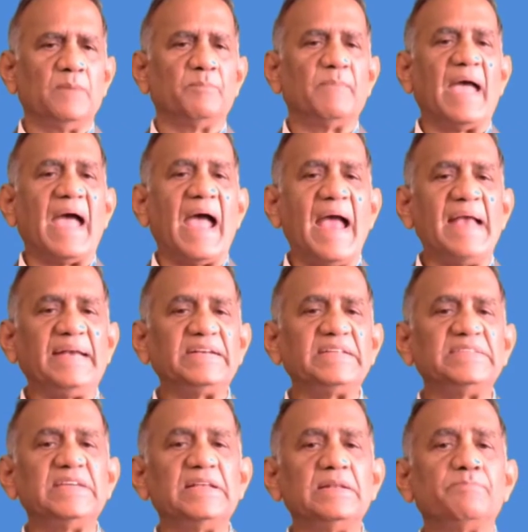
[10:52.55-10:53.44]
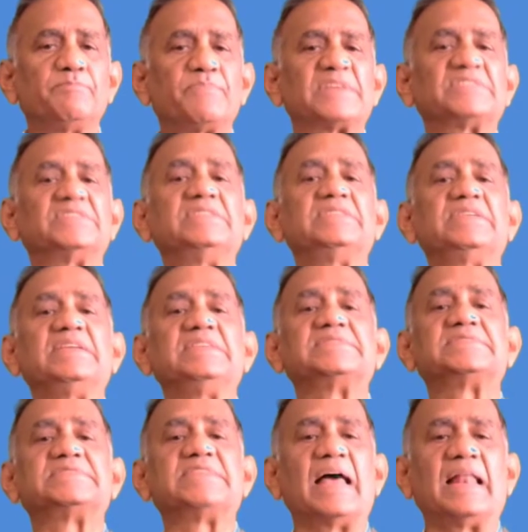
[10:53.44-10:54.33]
by antigen presenting
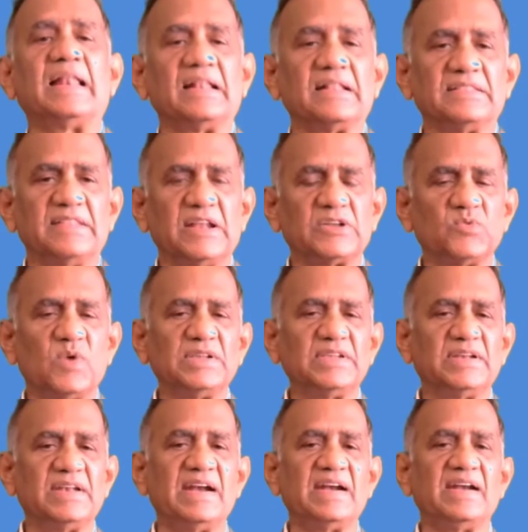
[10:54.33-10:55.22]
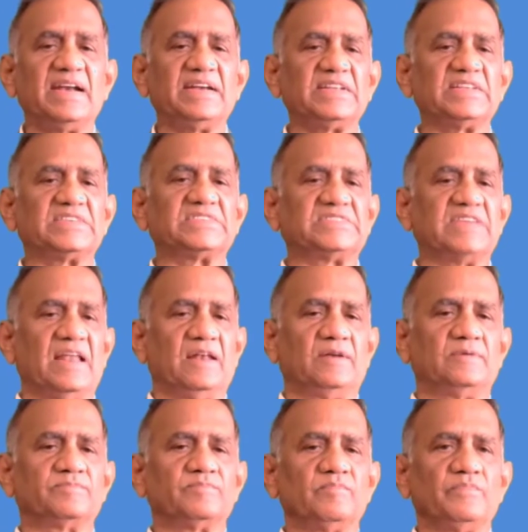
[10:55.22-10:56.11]
cell. That's what dendritic cell.
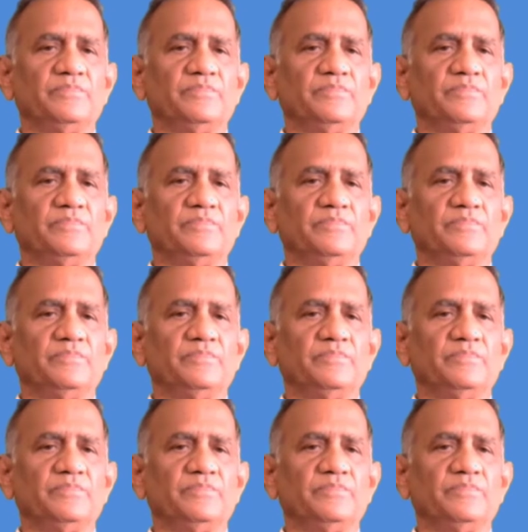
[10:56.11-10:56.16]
